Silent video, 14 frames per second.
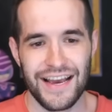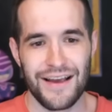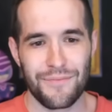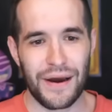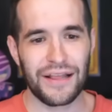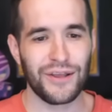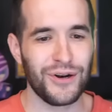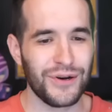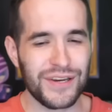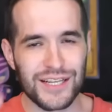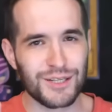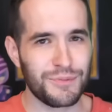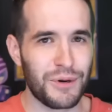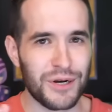My little
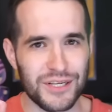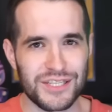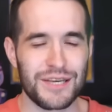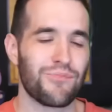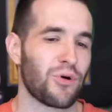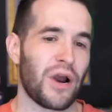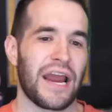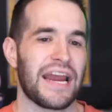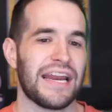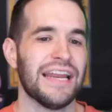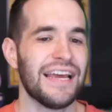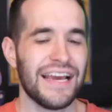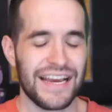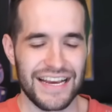conspiracy
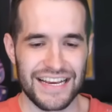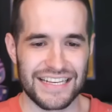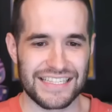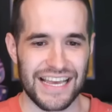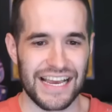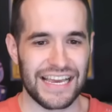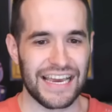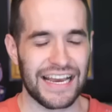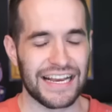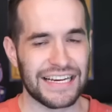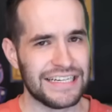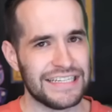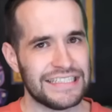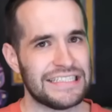brain is thinking,
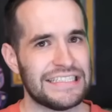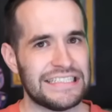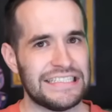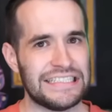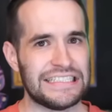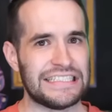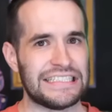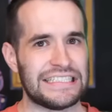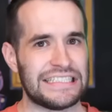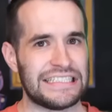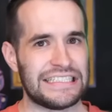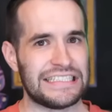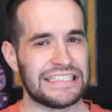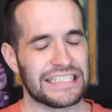
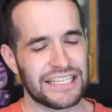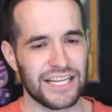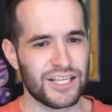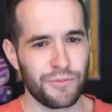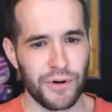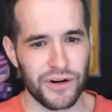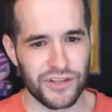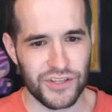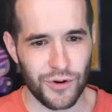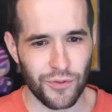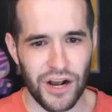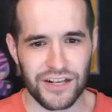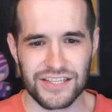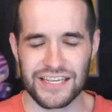Conspiracy
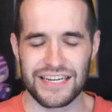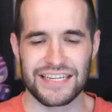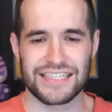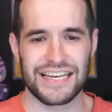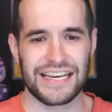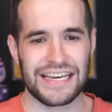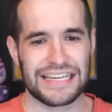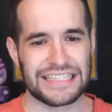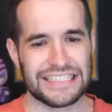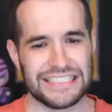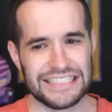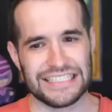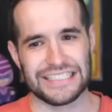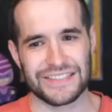Ruxin is thinking,
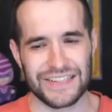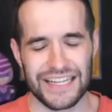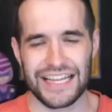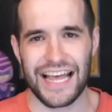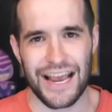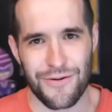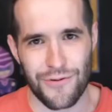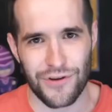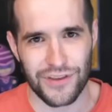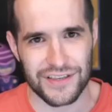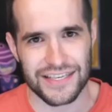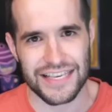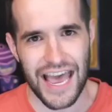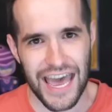I don't really like where
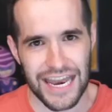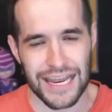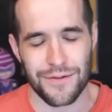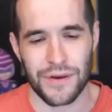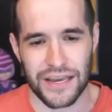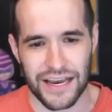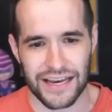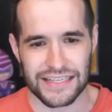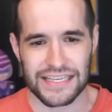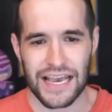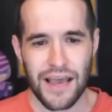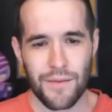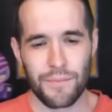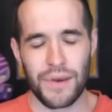this is headed because
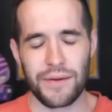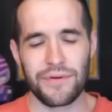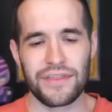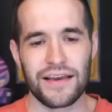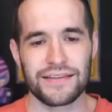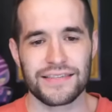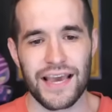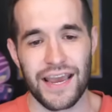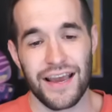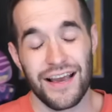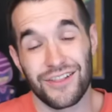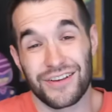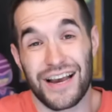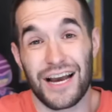maybe they say,
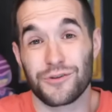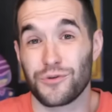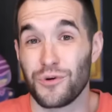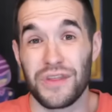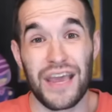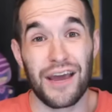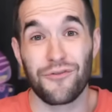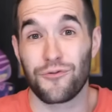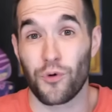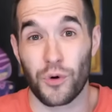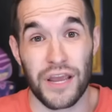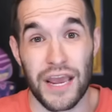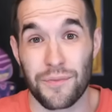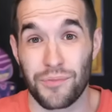guys, we only had
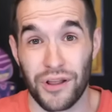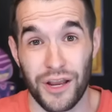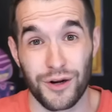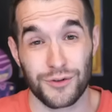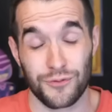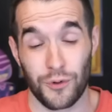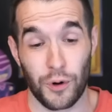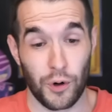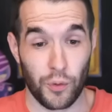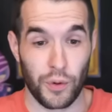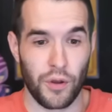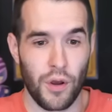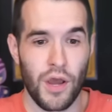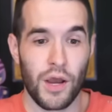48 players for it, or
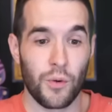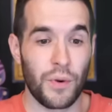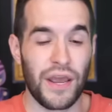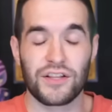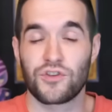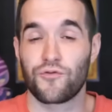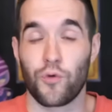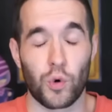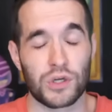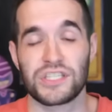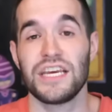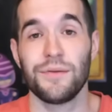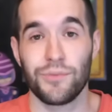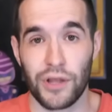we had
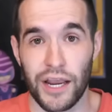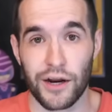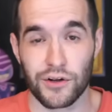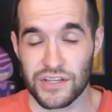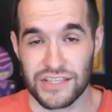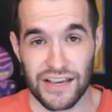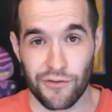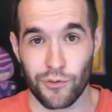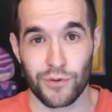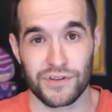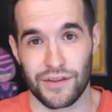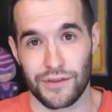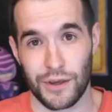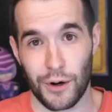14 players because everyone
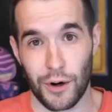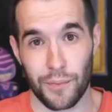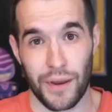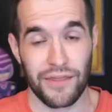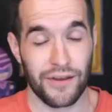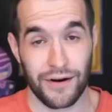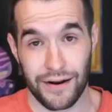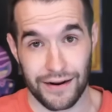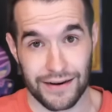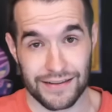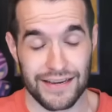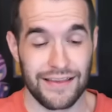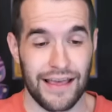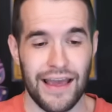was at the R-bet. They're not going to
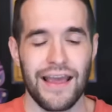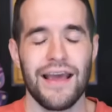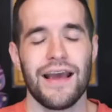say that.